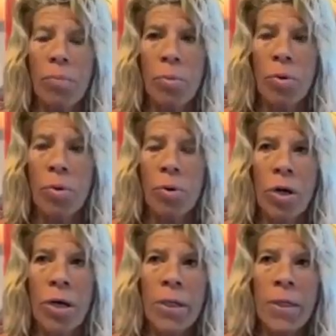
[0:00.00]

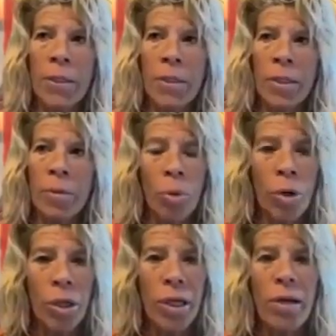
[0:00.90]
more
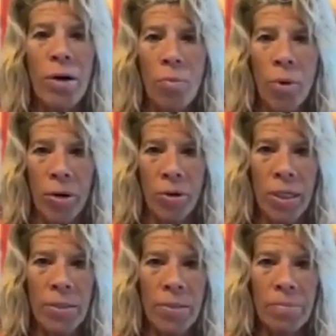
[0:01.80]
poignant
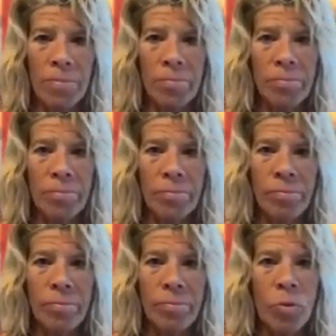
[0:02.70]
awareness
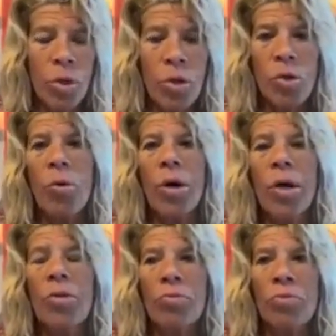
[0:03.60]
when you're
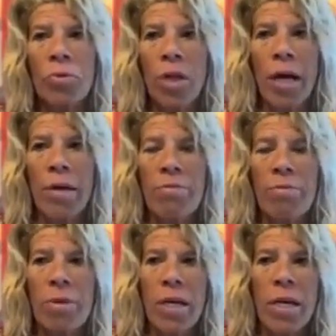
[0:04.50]
going through
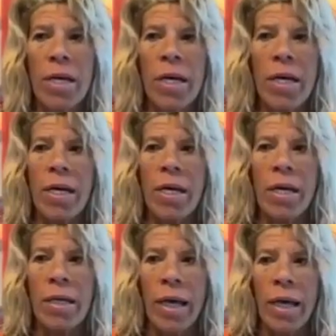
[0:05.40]
life,
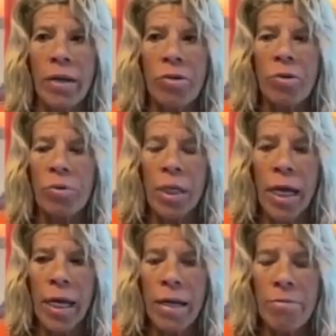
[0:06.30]
can
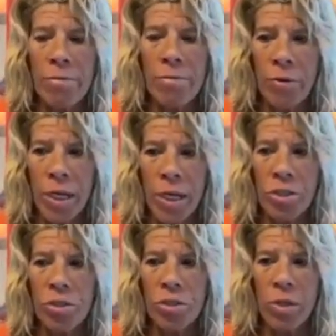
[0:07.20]
create a
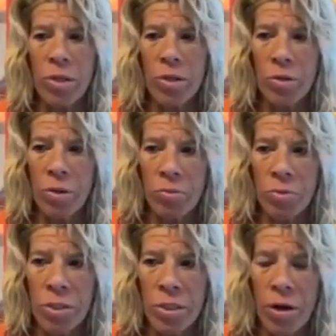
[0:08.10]
foundation within your
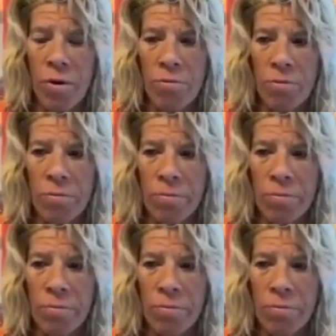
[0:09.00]
own self